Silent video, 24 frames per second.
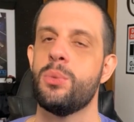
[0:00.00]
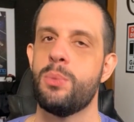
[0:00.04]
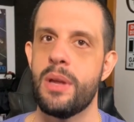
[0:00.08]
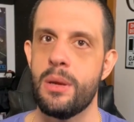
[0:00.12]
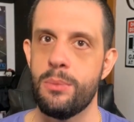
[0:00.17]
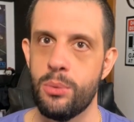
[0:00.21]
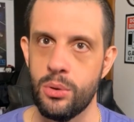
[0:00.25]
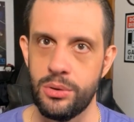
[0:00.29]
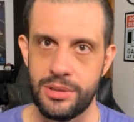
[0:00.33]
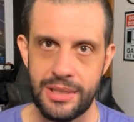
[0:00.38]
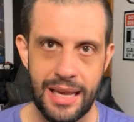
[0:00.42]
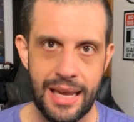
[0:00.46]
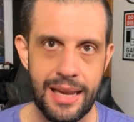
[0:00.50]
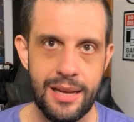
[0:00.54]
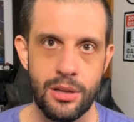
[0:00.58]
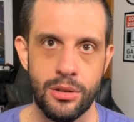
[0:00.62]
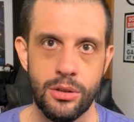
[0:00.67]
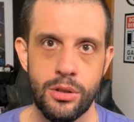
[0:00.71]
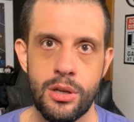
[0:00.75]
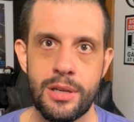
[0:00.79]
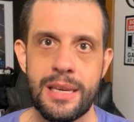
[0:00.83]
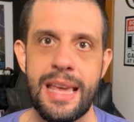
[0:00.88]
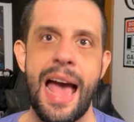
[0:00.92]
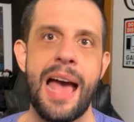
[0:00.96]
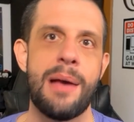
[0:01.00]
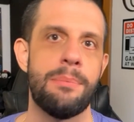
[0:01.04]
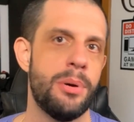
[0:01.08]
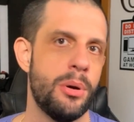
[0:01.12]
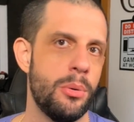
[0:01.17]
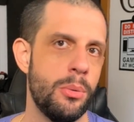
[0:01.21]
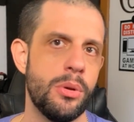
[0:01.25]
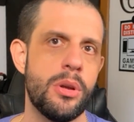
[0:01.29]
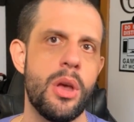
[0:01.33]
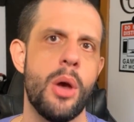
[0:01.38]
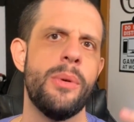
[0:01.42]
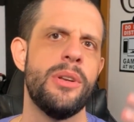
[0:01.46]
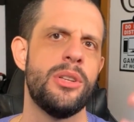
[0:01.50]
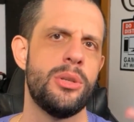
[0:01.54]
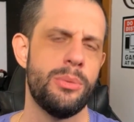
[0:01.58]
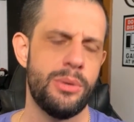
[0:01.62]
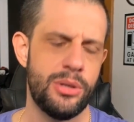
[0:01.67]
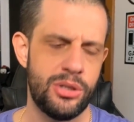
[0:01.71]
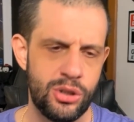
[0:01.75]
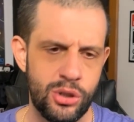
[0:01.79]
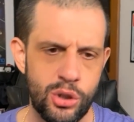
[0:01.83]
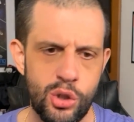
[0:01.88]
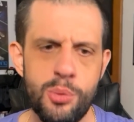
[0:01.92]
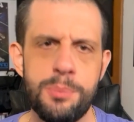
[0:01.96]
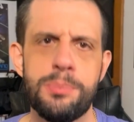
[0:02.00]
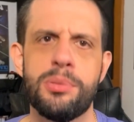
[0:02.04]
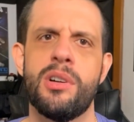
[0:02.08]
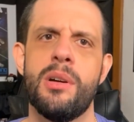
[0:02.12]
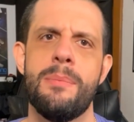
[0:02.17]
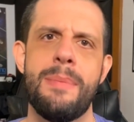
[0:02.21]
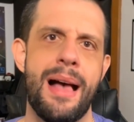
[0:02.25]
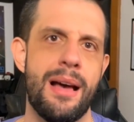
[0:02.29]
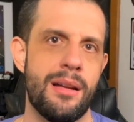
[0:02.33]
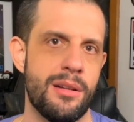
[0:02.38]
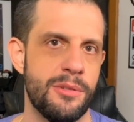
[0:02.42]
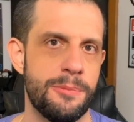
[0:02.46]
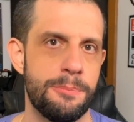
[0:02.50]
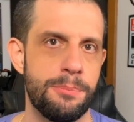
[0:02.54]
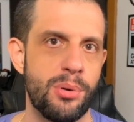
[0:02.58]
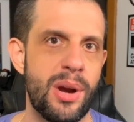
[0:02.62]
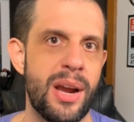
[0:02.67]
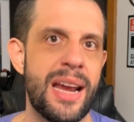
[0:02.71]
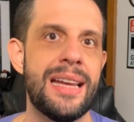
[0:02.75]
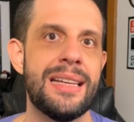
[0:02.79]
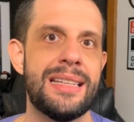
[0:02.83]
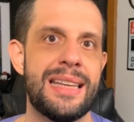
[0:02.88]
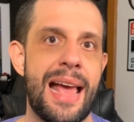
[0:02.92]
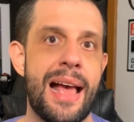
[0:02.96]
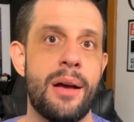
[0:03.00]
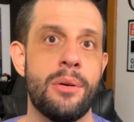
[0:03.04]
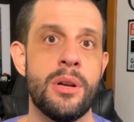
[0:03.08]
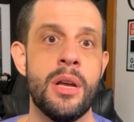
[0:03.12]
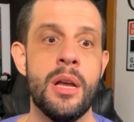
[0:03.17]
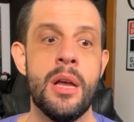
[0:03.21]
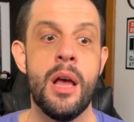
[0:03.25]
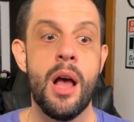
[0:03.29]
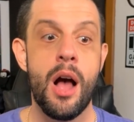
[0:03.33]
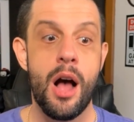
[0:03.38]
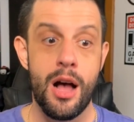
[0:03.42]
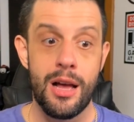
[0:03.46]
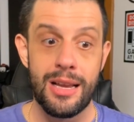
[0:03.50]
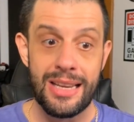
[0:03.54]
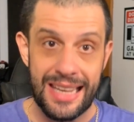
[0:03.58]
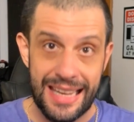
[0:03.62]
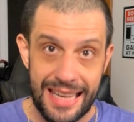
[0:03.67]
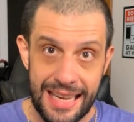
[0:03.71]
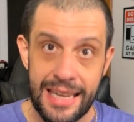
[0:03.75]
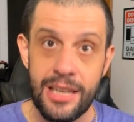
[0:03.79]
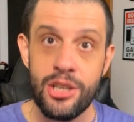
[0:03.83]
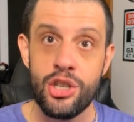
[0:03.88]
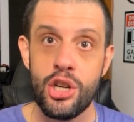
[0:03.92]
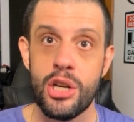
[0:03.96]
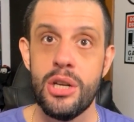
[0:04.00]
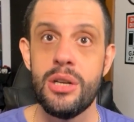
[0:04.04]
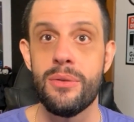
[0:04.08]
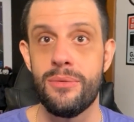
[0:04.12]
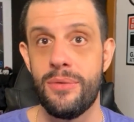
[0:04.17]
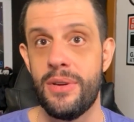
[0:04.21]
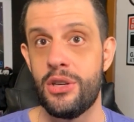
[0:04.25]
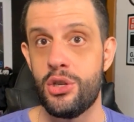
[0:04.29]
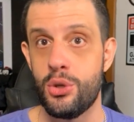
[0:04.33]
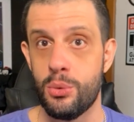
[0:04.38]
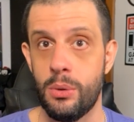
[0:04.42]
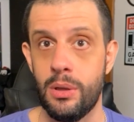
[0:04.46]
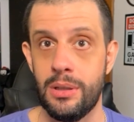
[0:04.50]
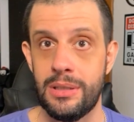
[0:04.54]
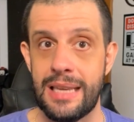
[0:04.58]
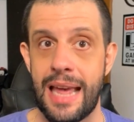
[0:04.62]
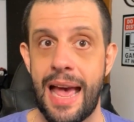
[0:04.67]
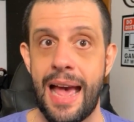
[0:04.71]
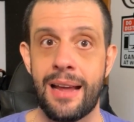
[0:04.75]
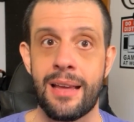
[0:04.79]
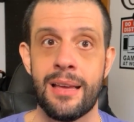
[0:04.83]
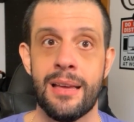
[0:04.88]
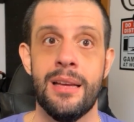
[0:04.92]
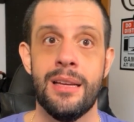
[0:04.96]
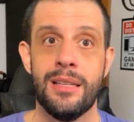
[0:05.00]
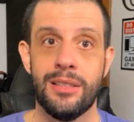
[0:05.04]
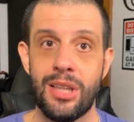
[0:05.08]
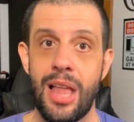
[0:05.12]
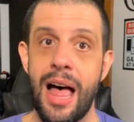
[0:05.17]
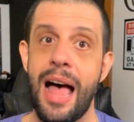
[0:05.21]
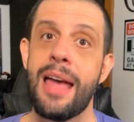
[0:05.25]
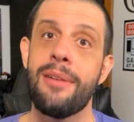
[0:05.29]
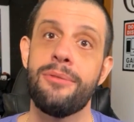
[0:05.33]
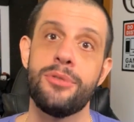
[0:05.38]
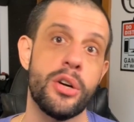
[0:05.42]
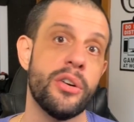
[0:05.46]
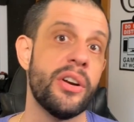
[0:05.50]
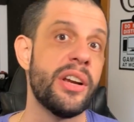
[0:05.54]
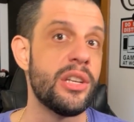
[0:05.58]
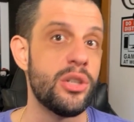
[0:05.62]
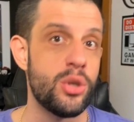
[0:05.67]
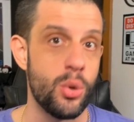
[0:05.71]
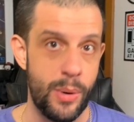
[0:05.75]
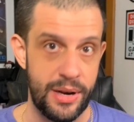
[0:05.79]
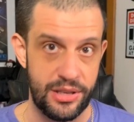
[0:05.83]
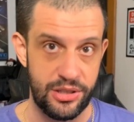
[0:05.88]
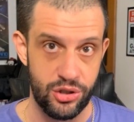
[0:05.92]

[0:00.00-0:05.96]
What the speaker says: will take a look at, but we'll go into a super amount of breakdown on each individual deck live during Twitch